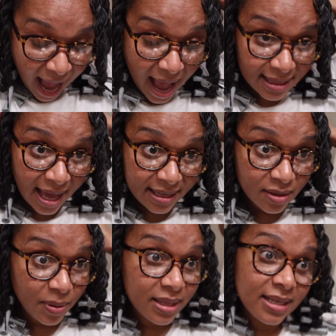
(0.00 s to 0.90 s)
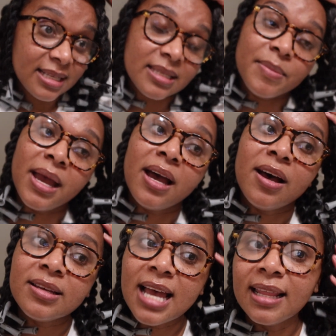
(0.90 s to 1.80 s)
I like the way that it
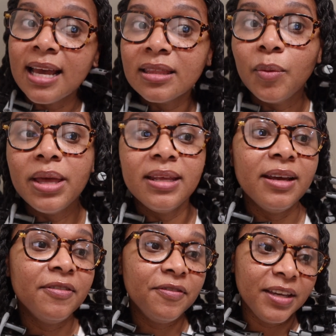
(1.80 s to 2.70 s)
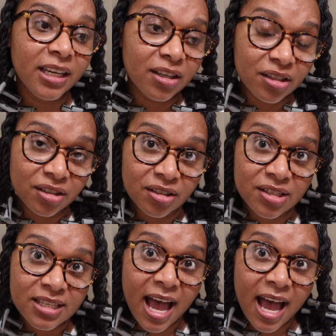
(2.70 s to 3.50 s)
smells. I like the way that it feels.